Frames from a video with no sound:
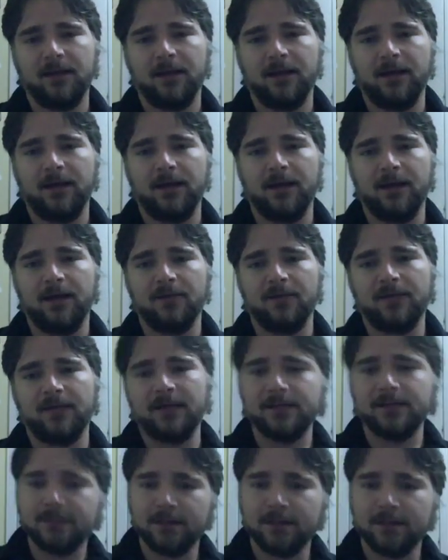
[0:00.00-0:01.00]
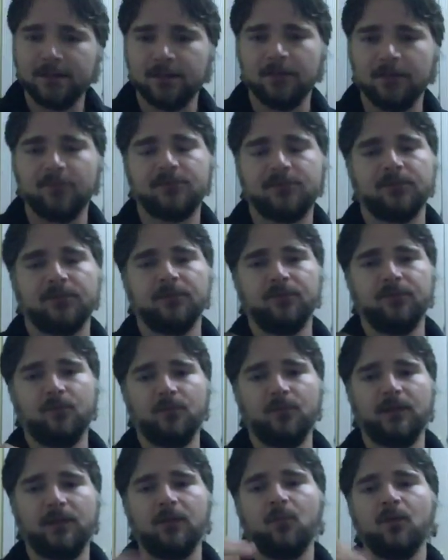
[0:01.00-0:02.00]
of an idea of sort of
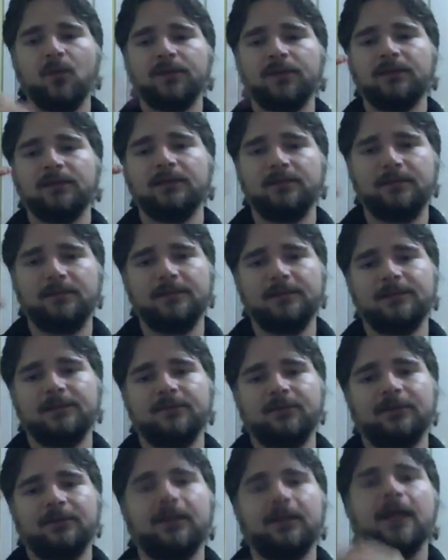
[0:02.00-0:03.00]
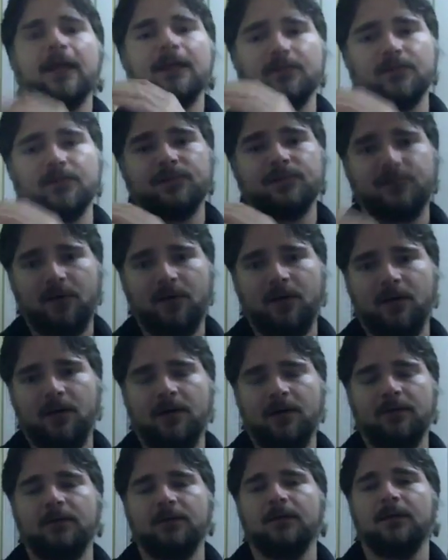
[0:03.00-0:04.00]
what these different layers
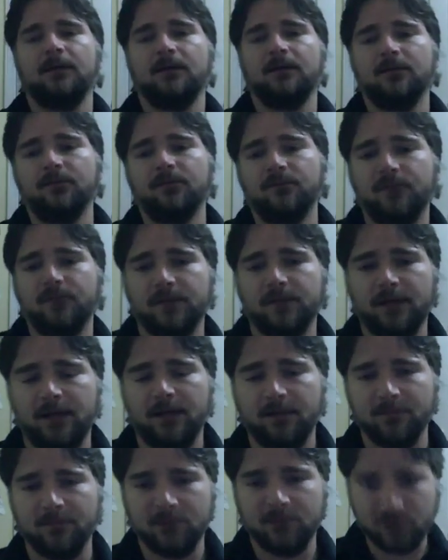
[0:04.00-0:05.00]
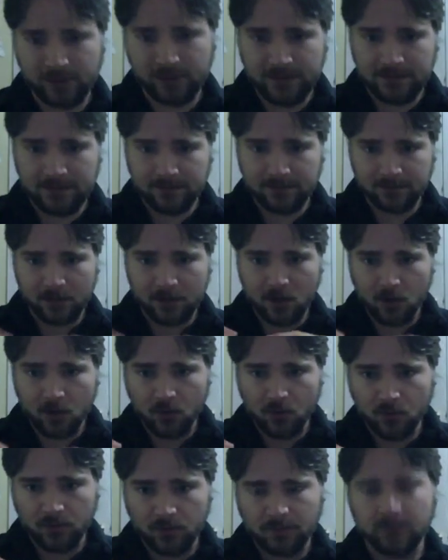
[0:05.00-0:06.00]
are of machine
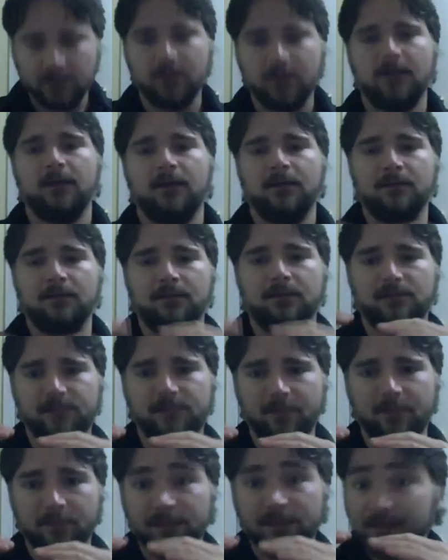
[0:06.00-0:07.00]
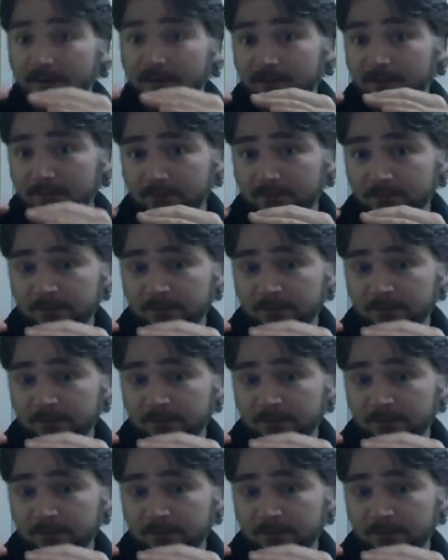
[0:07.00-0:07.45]
code, assembly,